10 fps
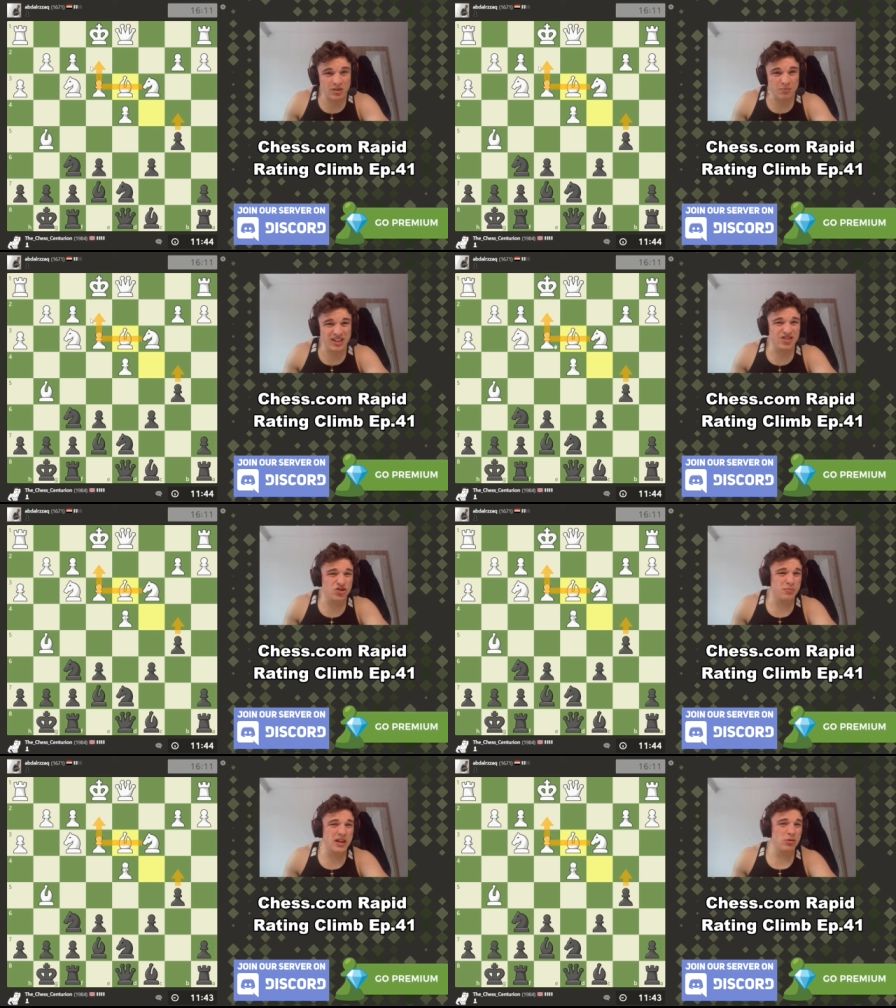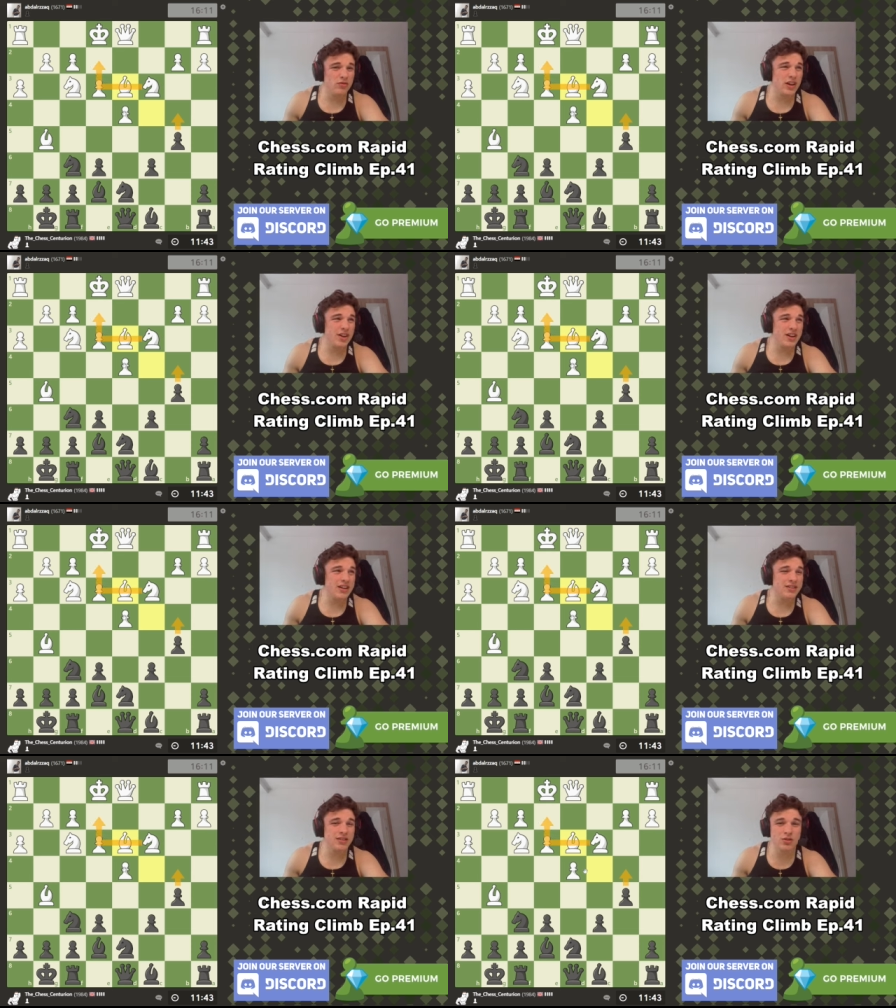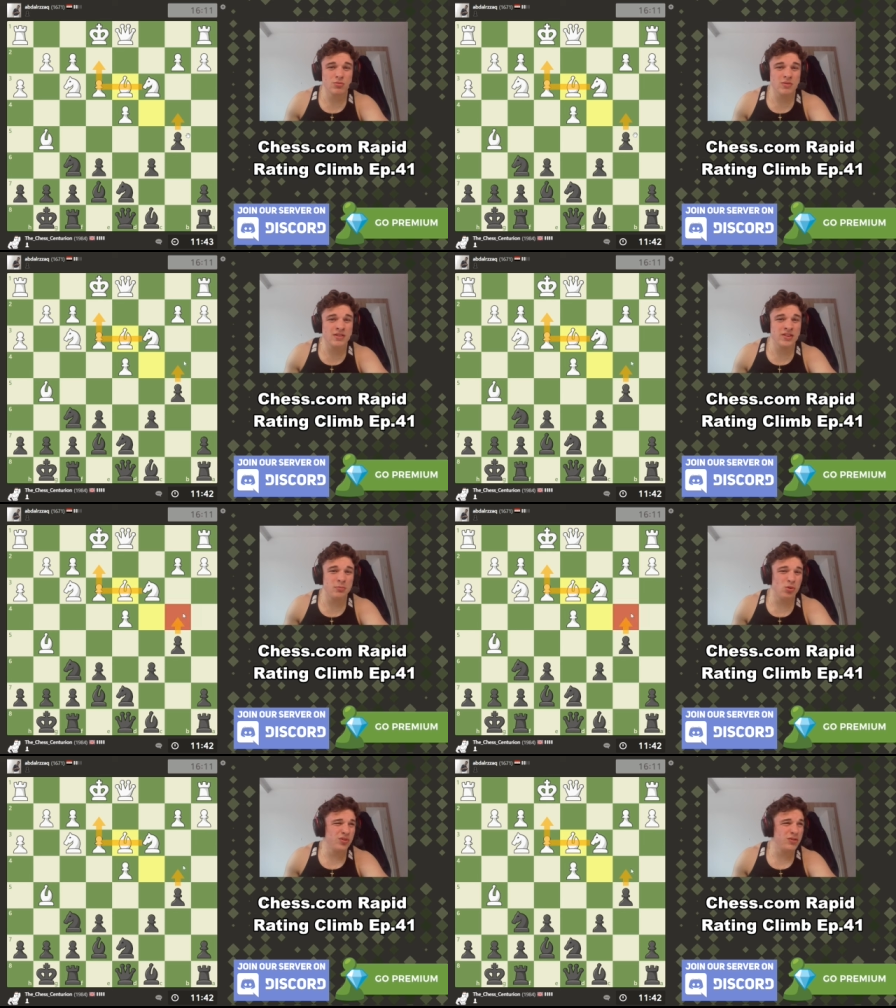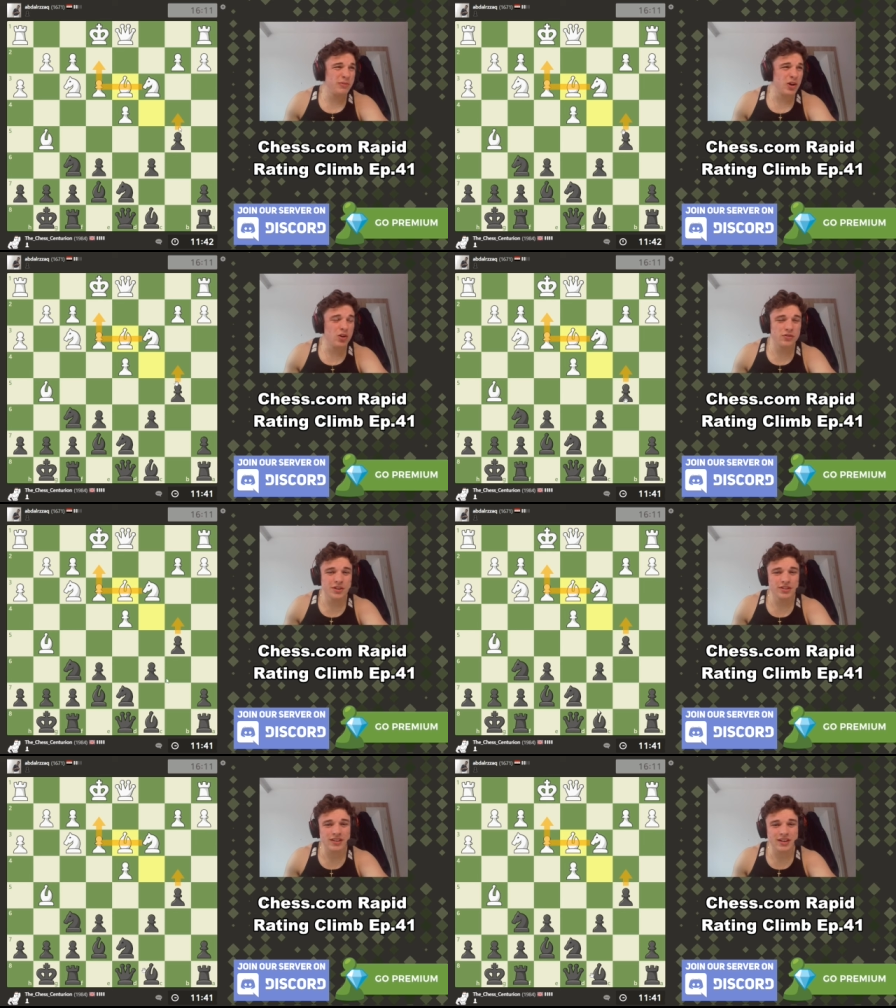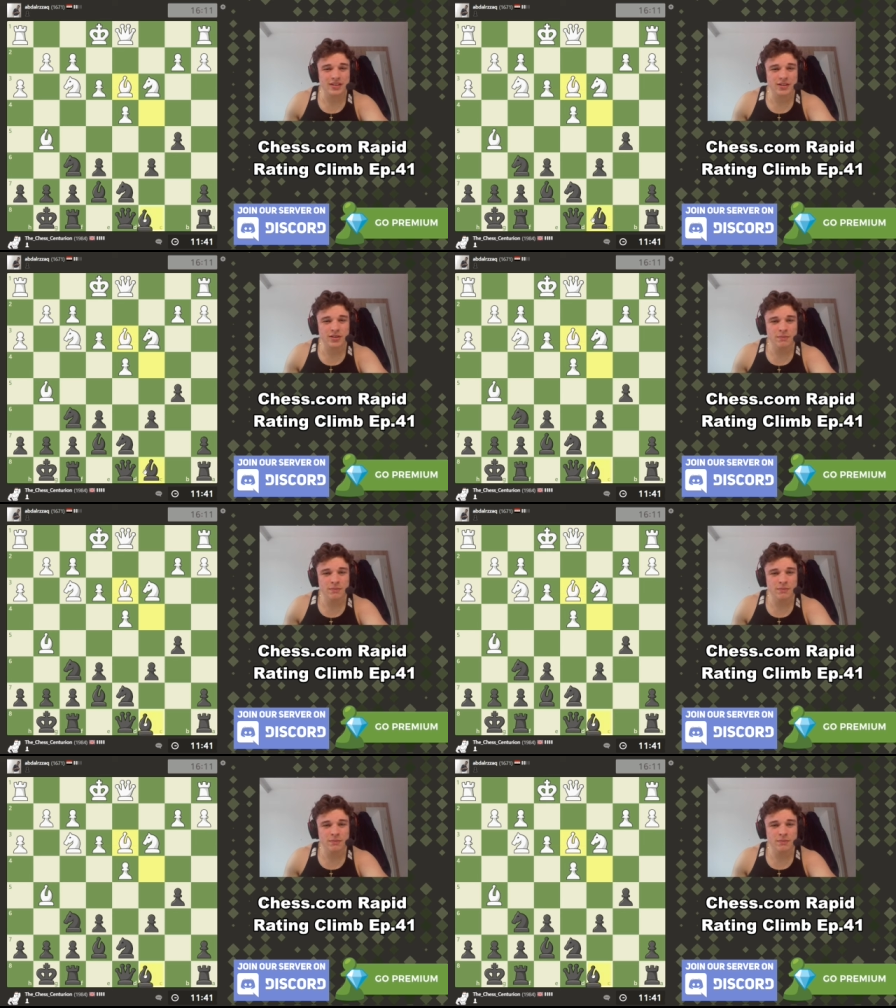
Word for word: You can just play a move like knight e two, and this pawn is a bit overextended.